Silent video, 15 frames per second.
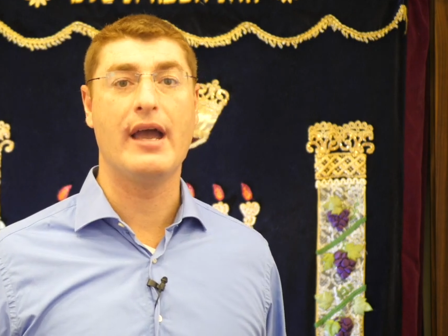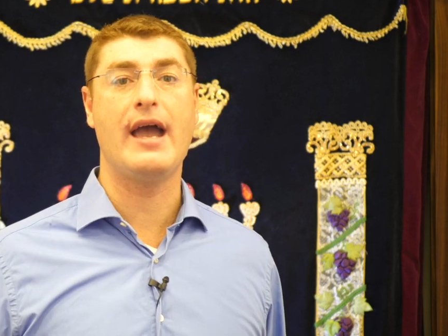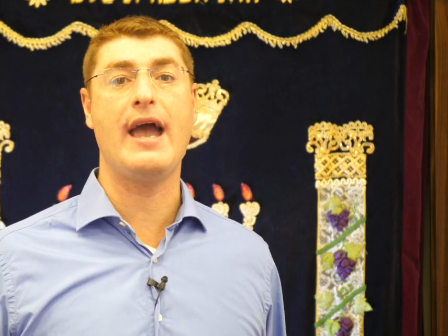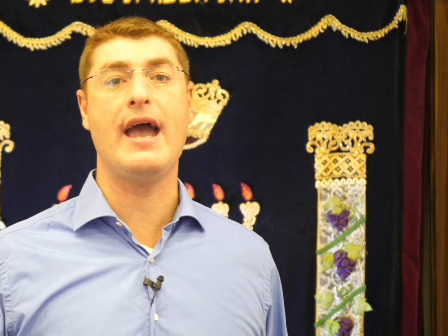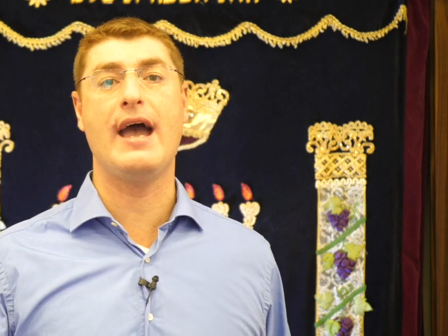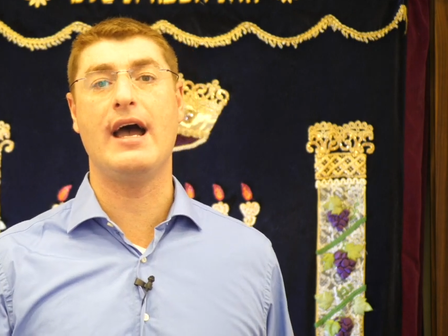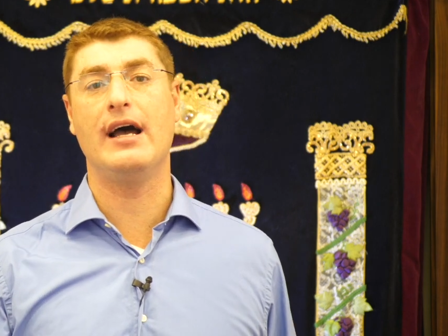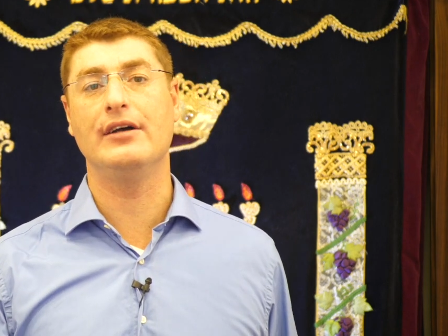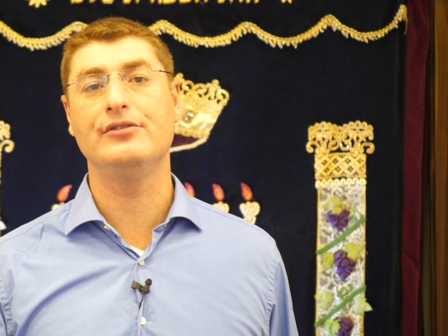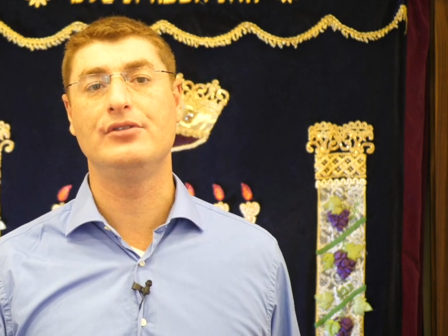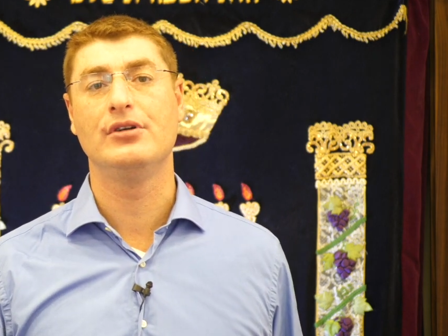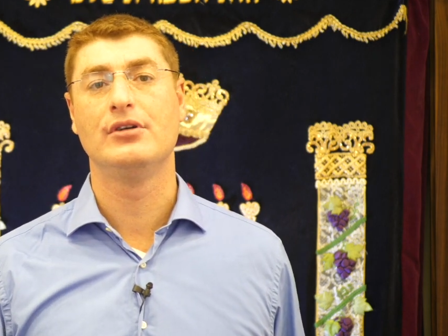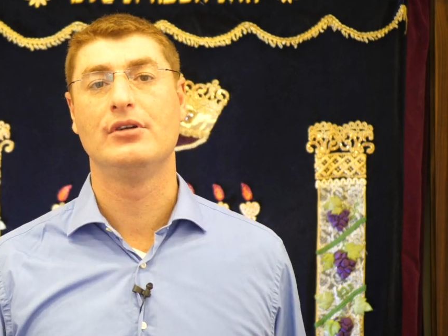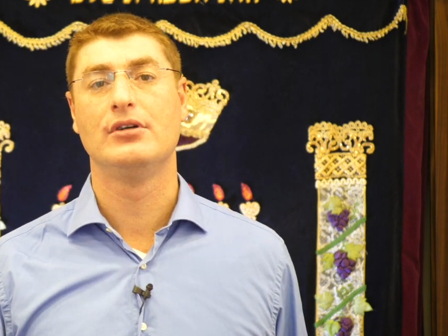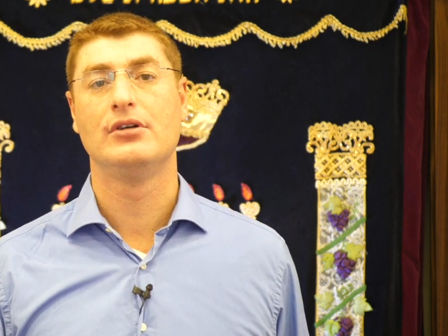
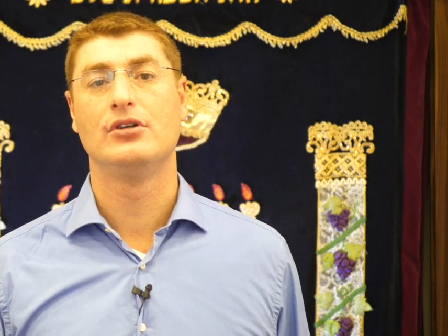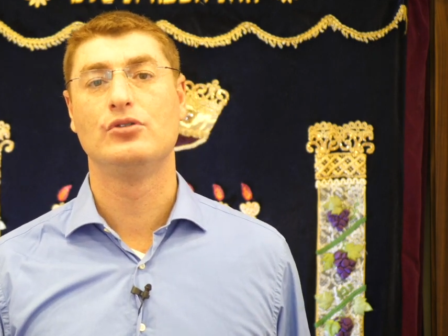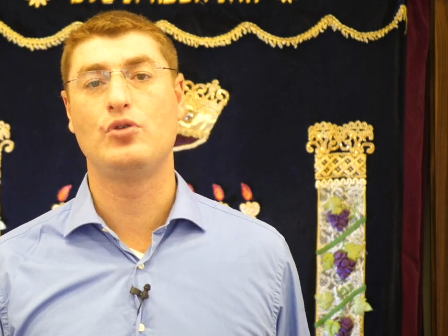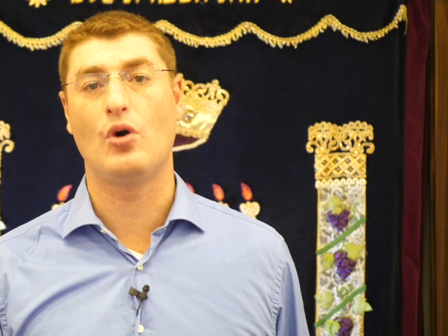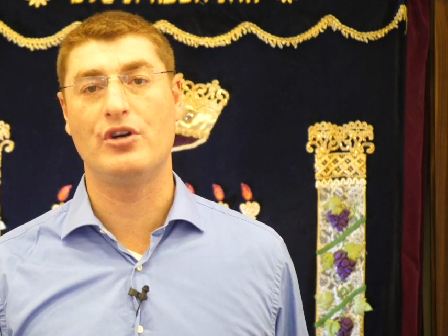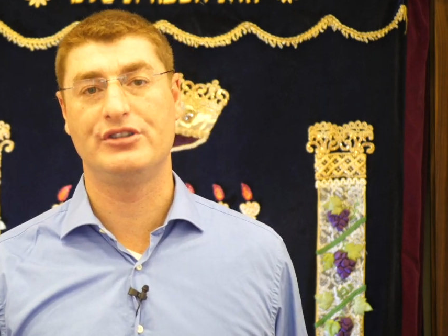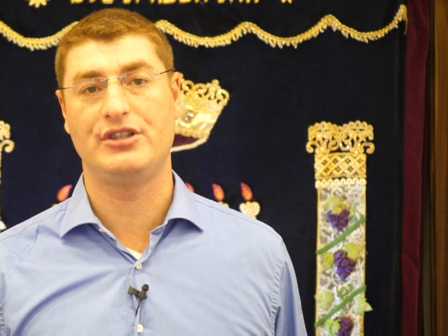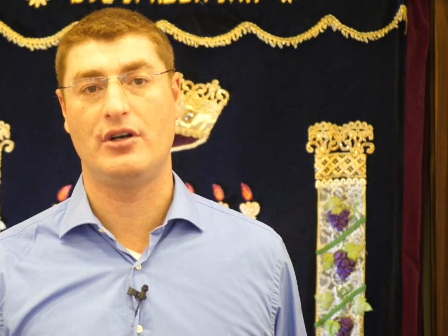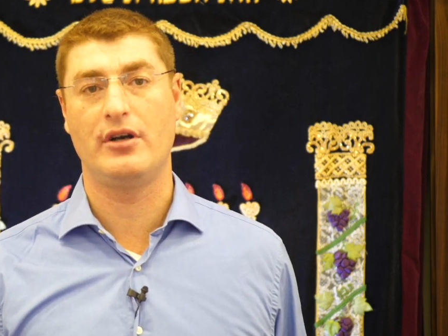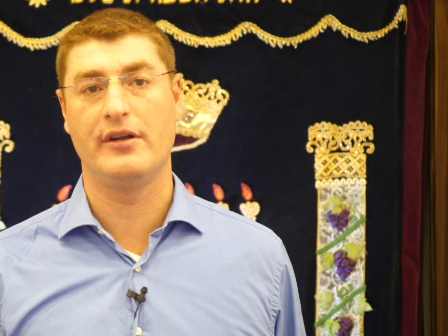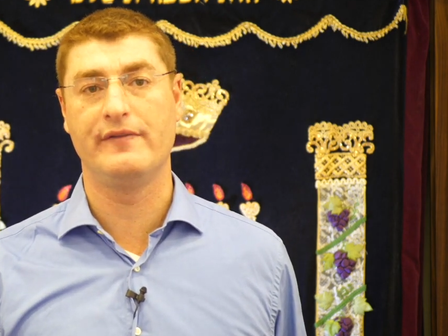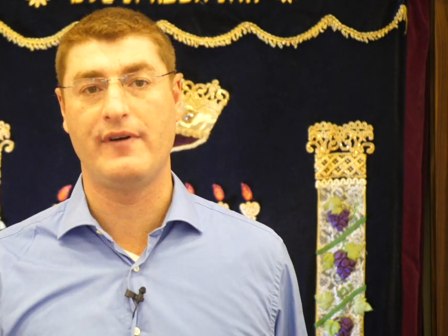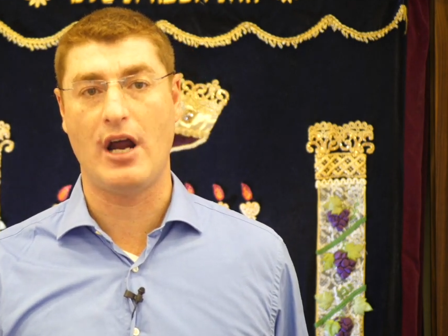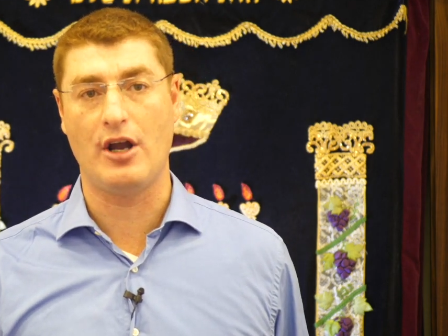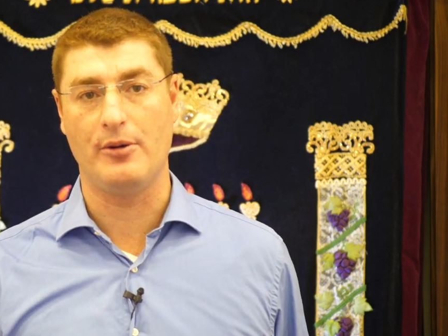and towards our
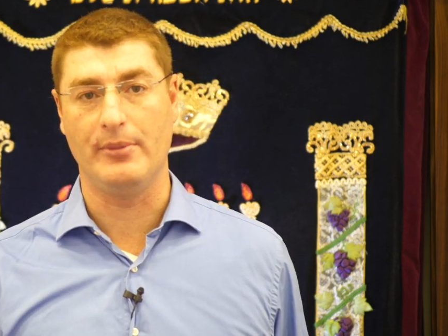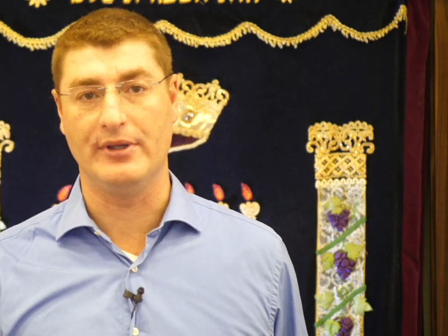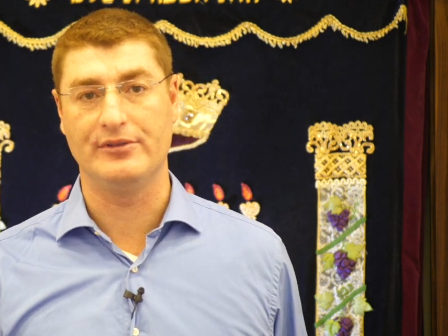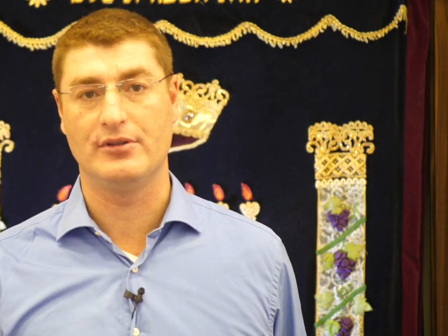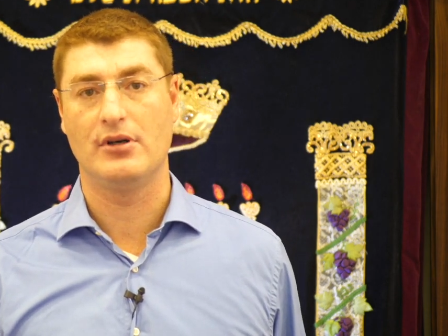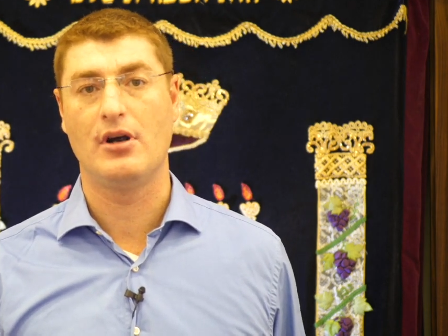environment.